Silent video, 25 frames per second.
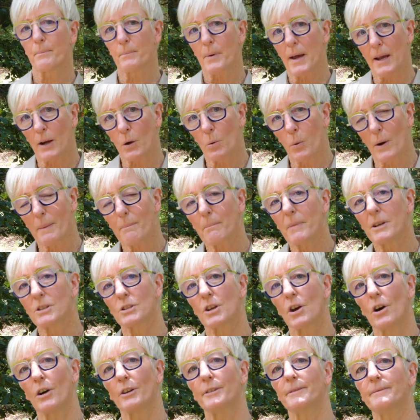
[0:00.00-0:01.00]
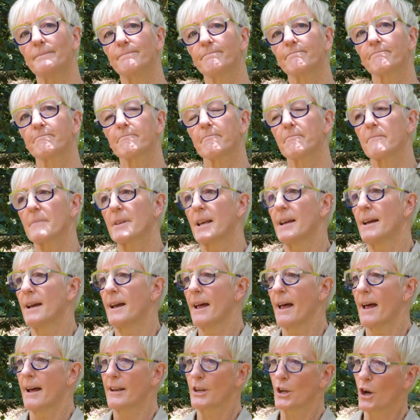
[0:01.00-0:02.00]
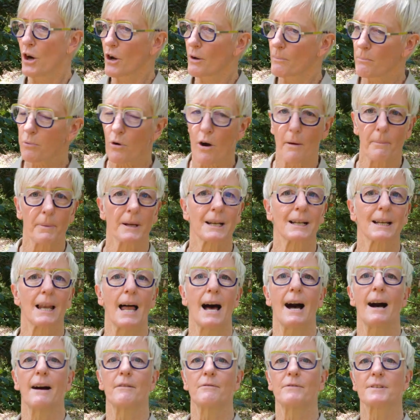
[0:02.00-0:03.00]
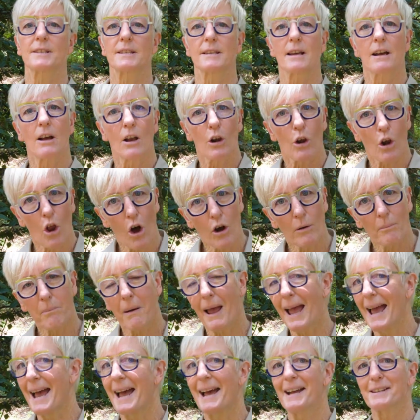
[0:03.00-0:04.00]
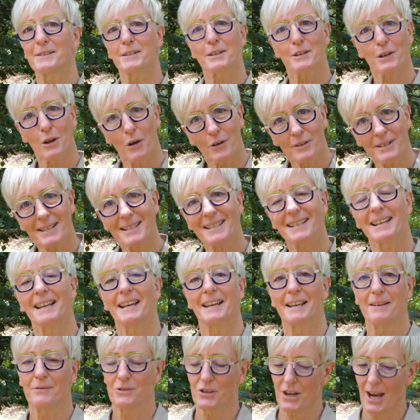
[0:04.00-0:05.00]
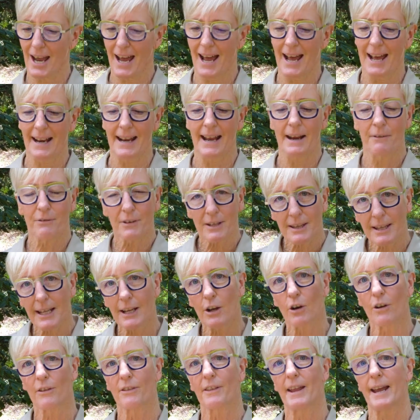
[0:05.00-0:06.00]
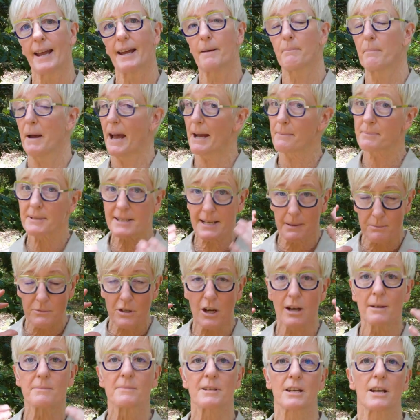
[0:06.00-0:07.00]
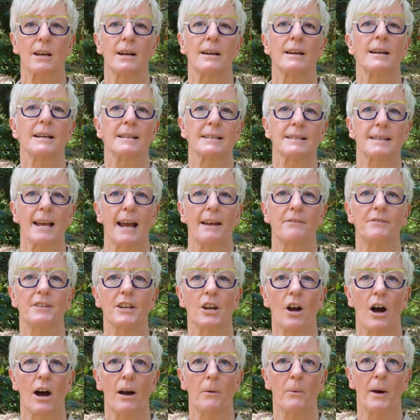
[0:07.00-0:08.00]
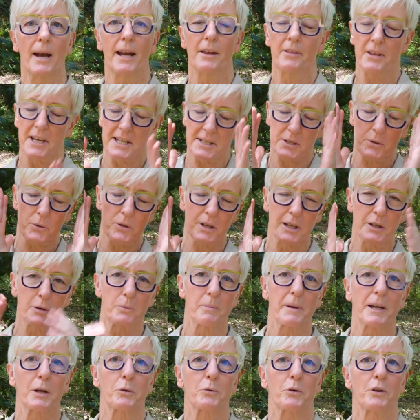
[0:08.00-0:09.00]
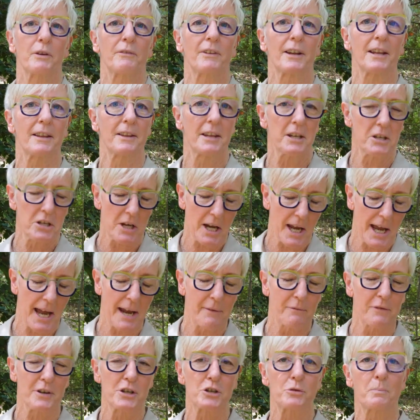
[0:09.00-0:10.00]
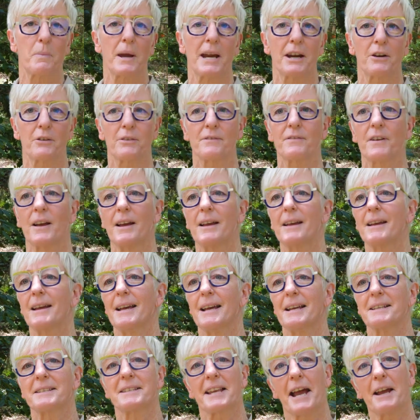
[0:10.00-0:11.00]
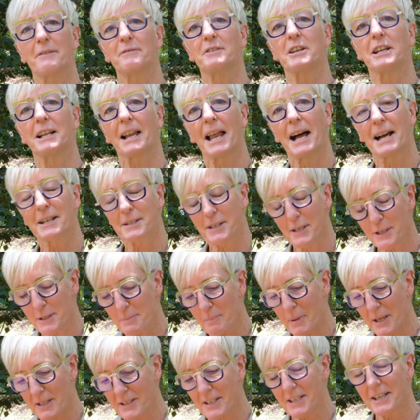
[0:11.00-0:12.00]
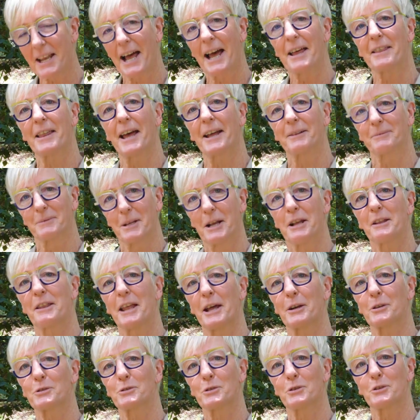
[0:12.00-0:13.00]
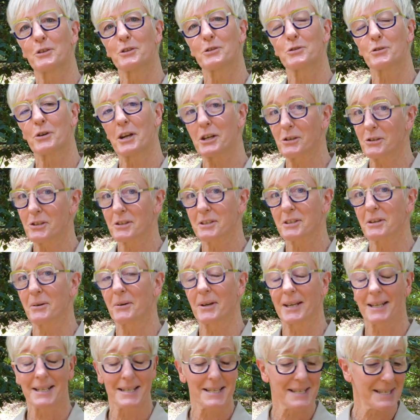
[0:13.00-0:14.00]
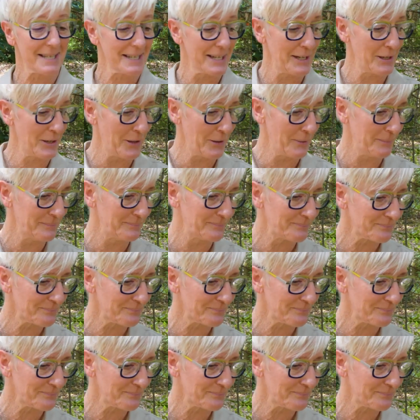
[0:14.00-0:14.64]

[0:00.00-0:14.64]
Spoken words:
equipment on, you know, proper gloves, long pants, long sleeves, your hat, everything on there, perhaps sometimes your safety eyewear. These are a little bit groovier than your average pair of safety glasses, but today that'll do the trick just so I can see you.